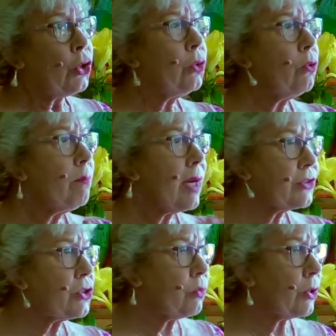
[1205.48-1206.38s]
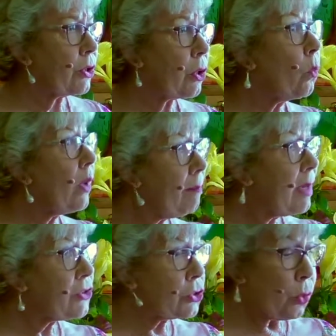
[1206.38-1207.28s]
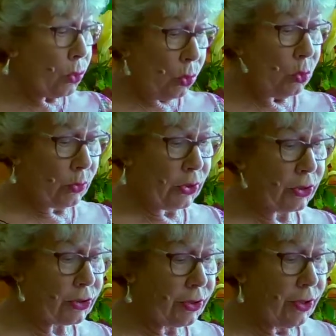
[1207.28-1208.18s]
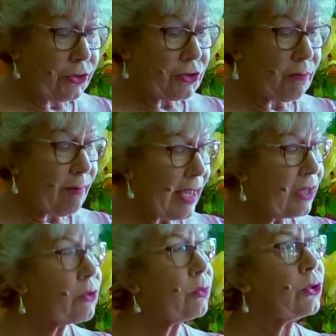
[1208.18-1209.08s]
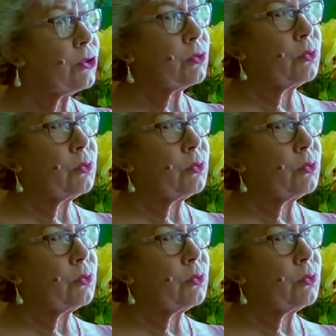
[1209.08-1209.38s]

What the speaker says: "You must work, we must all work to make the world